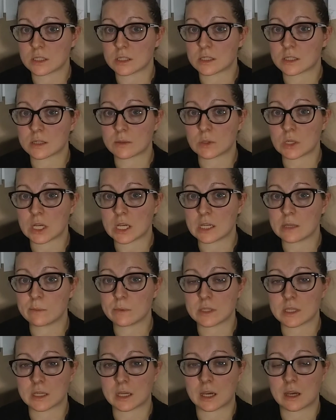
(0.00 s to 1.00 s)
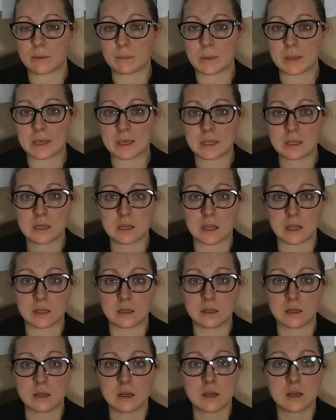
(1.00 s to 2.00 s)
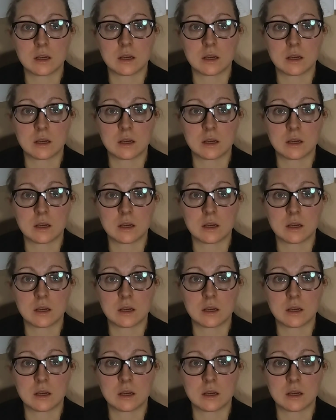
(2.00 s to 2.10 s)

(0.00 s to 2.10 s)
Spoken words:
and sometimes they come in and